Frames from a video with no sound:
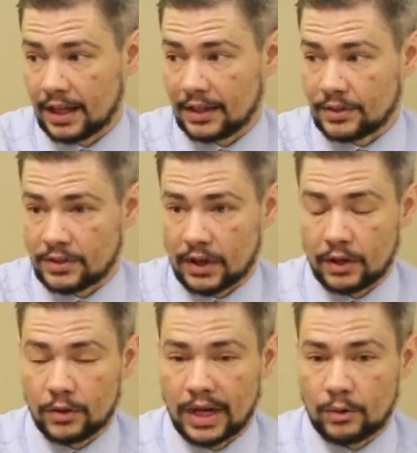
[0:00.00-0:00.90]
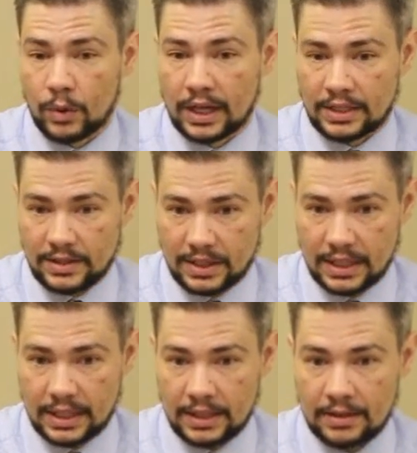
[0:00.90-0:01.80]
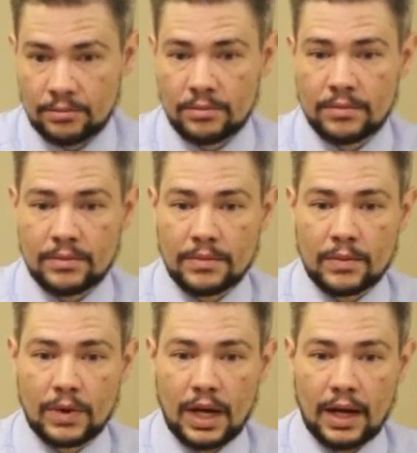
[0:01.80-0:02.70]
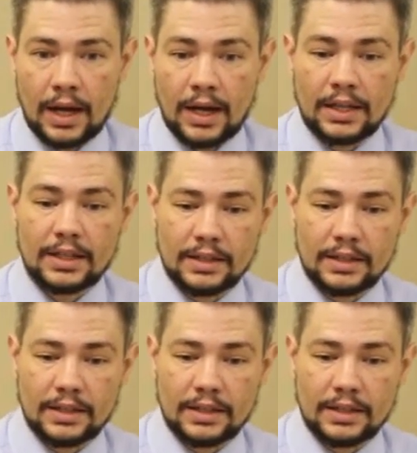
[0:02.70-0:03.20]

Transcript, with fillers: And so I want to see uh,